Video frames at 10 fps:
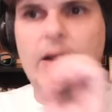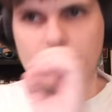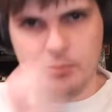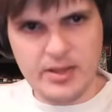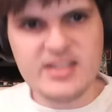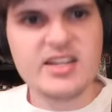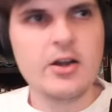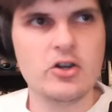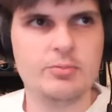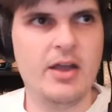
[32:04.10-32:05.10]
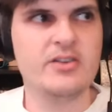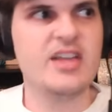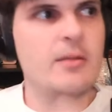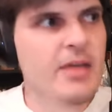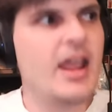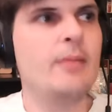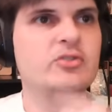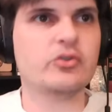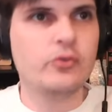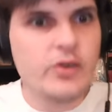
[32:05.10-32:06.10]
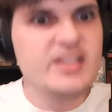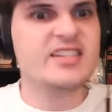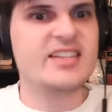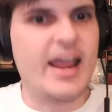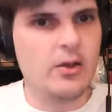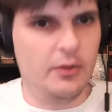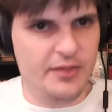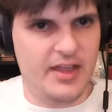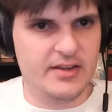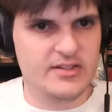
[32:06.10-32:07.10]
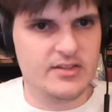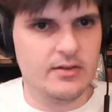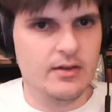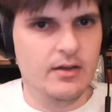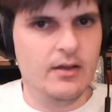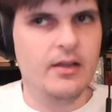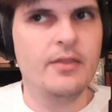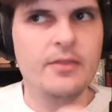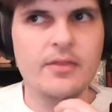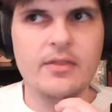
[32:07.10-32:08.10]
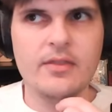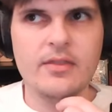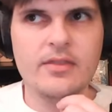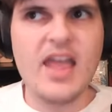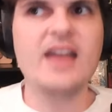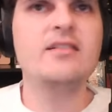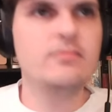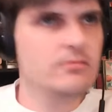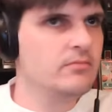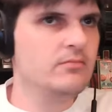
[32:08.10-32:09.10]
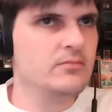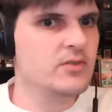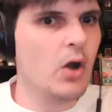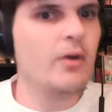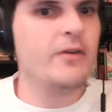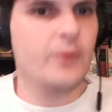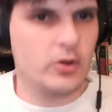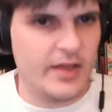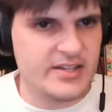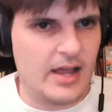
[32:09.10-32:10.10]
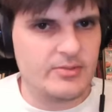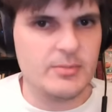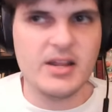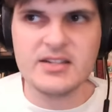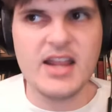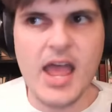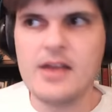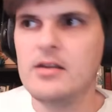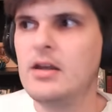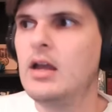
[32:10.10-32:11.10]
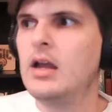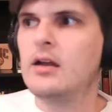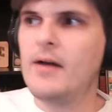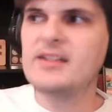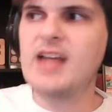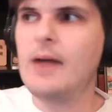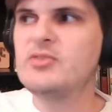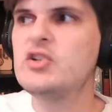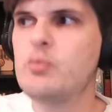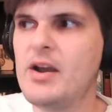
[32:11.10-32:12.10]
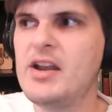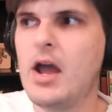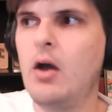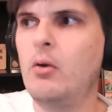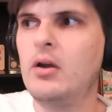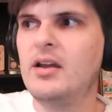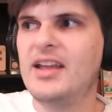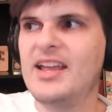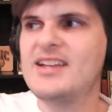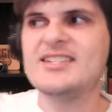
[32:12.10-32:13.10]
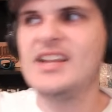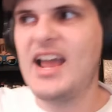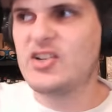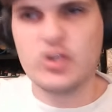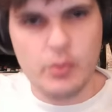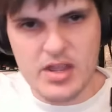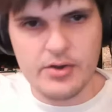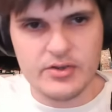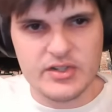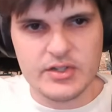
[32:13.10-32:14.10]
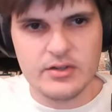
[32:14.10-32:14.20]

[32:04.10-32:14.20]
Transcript: replacing those players and being able to recycle things than going for Klay Thompson. Because again, Klay Thompson's window is the next three years.